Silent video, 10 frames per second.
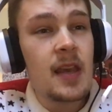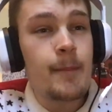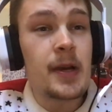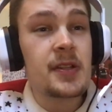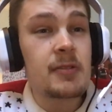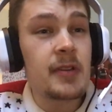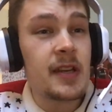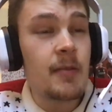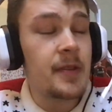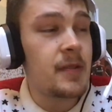
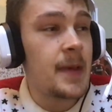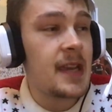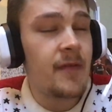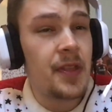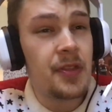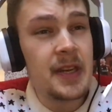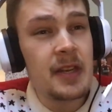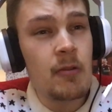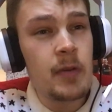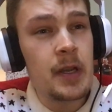Barcelona come off the back of a
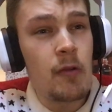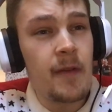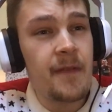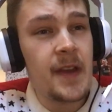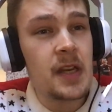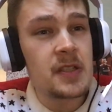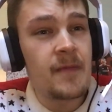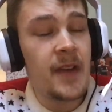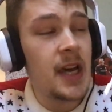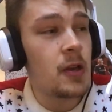3-0 win over
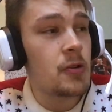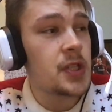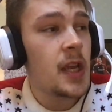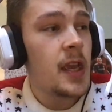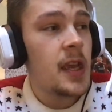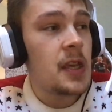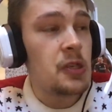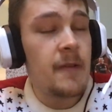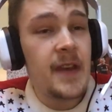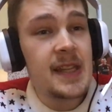Ferencvaros.
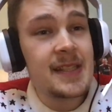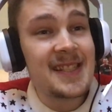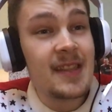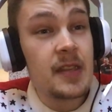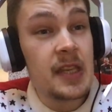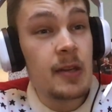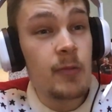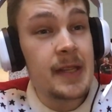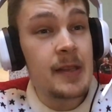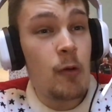Juventus 3-0
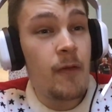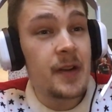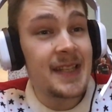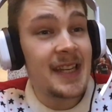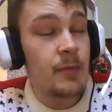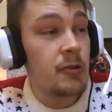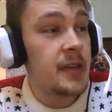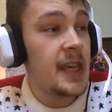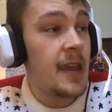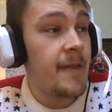win over Dynamo
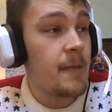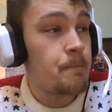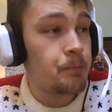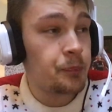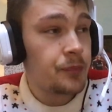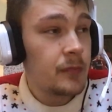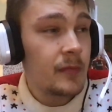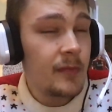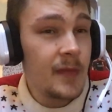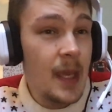Kiev.
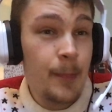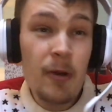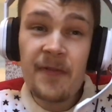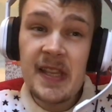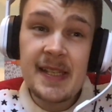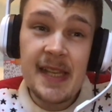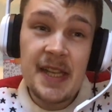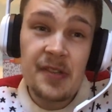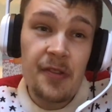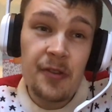Both of these
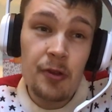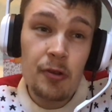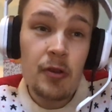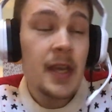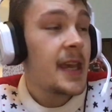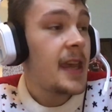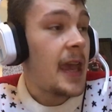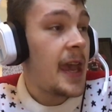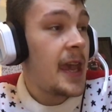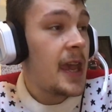sides are through.
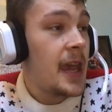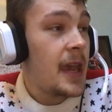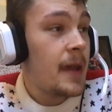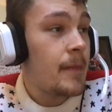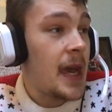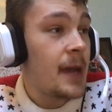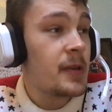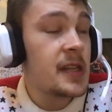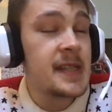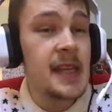I'm
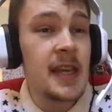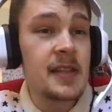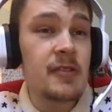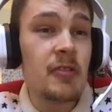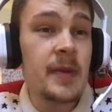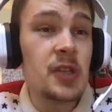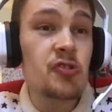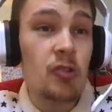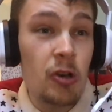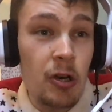going to say it's going to be a
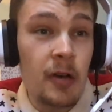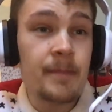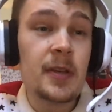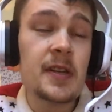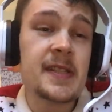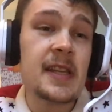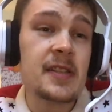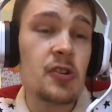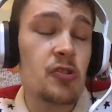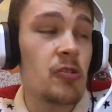draw. I'm going to say it's
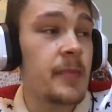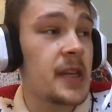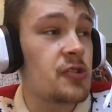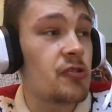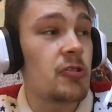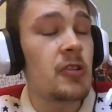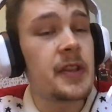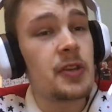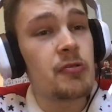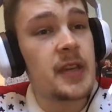going to be a draw
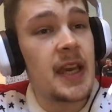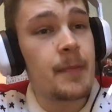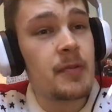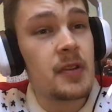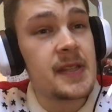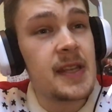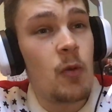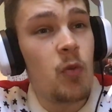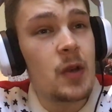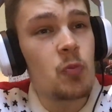at the Nou Camp. I'm going to say a
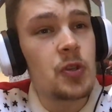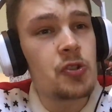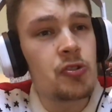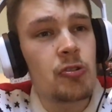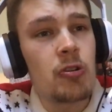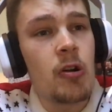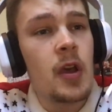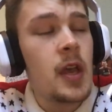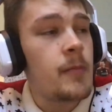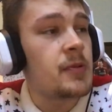1-1 draw
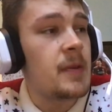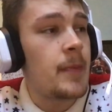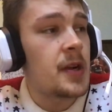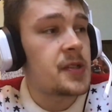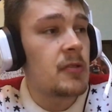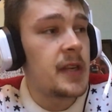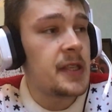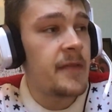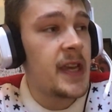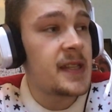between Barcelona
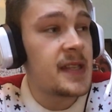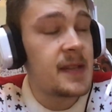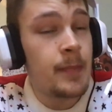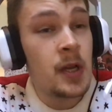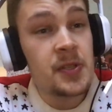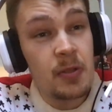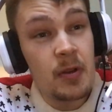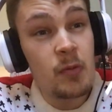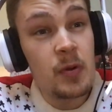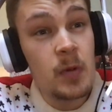and Juventus. And
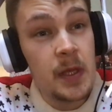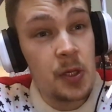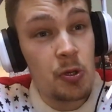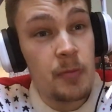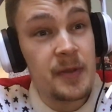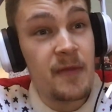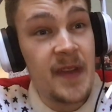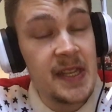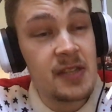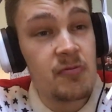Barcelona would win the group.
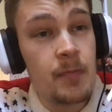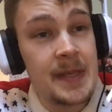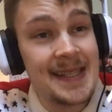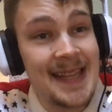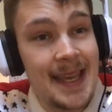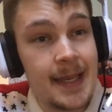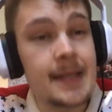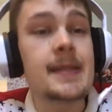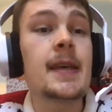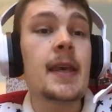Juventus would be
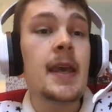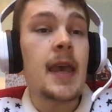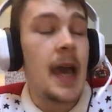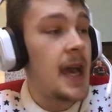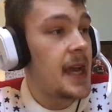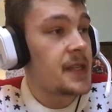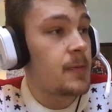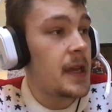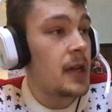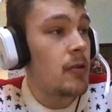second as
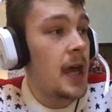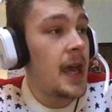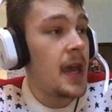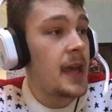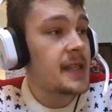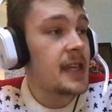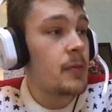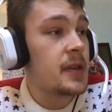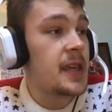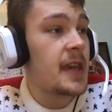well.
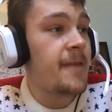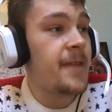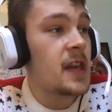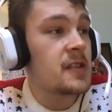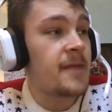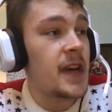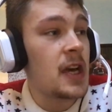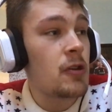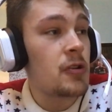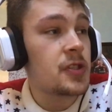Dynamo Kiev,
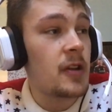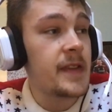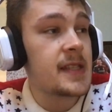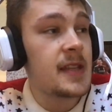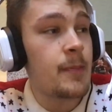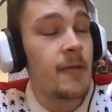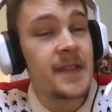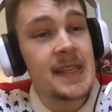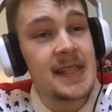Ferencvaros. Obviously, both of these